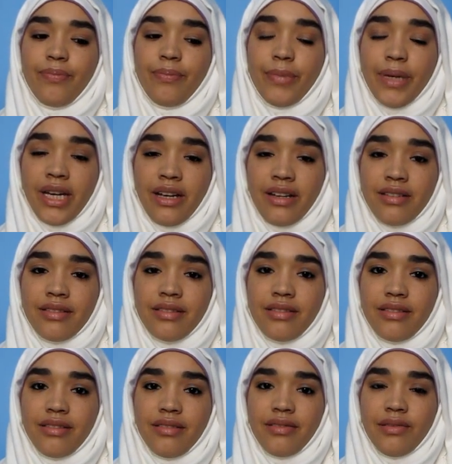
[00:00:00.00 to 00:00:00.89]

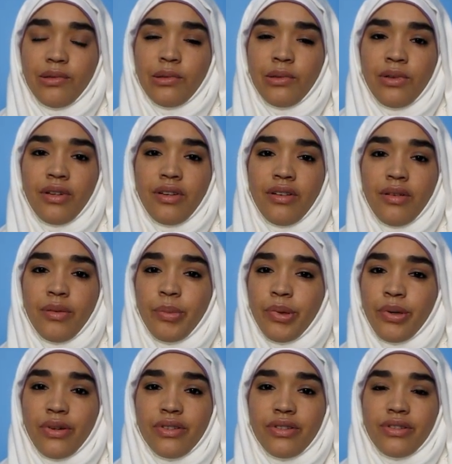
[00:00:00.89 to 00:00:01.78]
bags or a
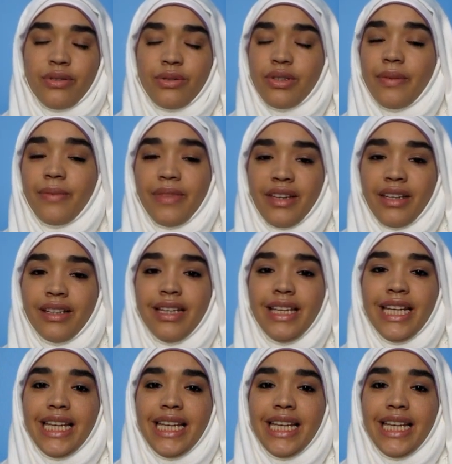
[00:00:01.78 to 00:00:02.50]
purse or something.